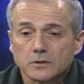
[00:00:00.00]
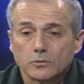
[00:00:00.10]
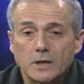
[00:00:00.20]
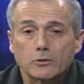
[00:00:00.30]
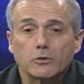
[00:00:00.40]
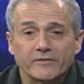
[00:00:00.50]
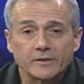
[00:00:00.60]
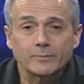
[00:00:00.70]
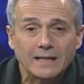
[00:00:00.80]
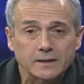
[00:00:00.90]
walk off
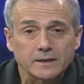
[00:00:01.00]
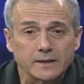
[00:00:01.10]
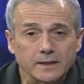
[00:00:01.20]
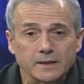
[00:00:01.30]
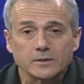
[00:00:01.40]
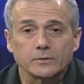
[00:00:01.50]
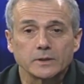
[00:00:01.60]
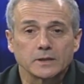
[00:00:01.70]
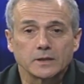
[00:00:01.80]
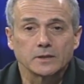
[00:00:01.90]
the balcony.
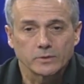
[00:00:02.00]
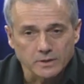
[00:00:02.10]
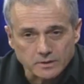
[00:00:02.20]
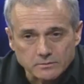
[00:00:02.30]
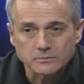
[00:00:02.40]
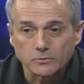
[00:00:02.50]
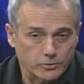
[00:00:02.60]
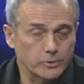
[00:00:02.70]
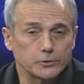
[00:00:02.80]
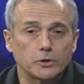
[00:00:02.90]
We, uh, we,
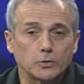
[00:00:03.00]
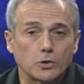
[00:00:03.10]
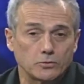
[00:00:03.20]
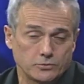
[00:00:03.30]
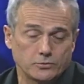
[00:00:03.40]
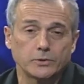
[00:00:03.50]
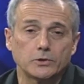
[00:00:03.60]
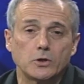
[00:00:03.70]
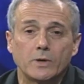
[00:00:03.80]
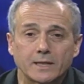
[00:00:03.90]
or we don't, we
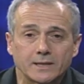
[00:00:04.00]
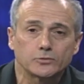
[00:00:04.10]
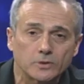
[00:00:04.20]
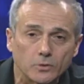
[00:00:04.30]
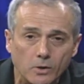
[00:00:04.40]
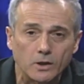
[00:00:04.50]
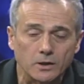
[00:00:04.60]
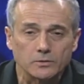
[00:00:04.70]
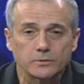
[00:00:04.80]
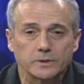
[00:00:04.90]
don't walk into the wall.
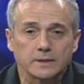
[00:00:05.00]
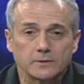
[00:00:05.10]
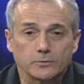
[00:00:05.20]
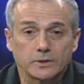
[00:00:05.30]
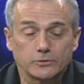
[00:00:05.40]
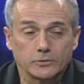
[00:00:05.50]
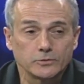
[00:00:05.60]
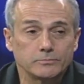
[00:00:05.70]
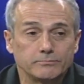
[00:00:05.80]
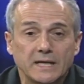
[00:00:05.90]
We, uh, we
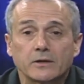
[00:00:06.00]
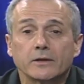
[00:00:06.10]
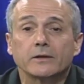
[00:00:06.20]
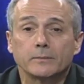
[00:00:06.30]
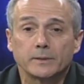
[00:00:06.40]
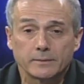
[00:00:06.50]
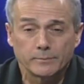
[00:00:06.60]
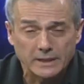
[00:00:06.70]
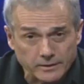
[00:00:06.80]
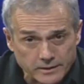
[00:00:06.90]
do better,
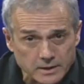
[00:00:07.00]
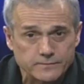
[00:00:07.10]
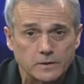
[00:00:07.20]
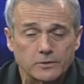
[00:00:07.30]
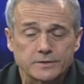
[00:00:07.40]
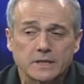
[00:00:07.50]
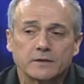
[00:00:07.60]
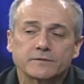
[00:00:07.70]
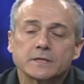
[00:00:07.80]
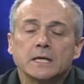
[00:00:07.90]
better things for
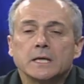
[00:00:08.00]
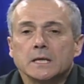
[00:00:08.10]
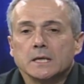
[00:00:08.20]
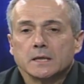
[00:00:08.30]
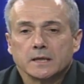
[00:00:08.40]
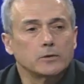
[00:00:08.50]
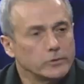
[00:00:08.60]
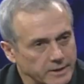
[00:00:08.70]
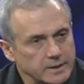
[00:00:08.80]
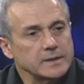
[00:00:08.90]
ourselves,
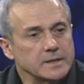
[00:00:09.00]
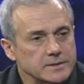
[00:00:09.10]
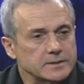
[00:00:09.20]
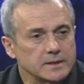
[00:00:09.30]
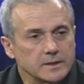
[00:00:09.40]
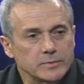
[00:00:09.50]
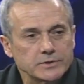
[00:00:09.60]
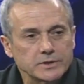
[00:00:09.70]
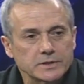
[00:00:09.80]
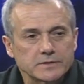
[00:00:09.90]
including these uh,
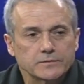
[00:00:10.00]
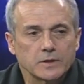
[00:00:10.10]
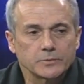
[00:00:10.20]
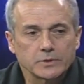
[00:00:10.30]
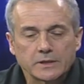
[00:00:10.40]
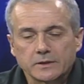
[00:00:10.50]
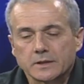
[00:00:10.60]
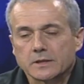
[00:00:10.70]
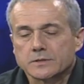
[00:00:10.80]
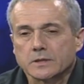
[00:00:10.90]
machines from two hundred
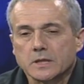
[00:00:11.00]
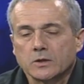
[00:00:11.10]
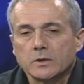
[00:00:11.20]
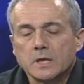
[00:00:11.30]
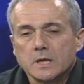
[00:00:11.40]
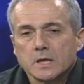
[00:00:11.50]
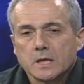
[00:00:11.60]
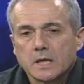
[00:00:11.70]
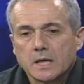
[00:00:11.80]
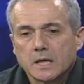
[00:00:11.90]
years ago.
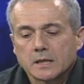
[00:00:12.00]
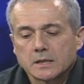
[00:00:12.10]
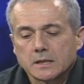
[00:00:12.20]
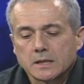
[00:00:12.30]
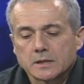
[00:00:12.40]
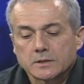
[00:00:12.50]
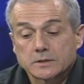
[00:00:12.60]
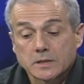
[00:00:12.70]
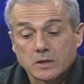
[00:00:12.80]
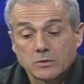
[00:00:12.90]
And uh,
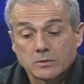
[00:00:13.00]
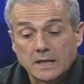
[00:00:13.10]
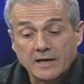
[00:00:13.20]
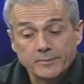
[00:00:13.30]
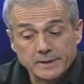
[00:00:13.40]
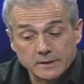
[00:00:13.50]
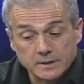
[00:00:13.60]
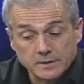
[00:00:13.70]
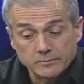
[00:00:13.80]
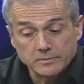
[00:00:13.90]
so I've been
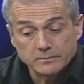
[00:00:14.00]
uh,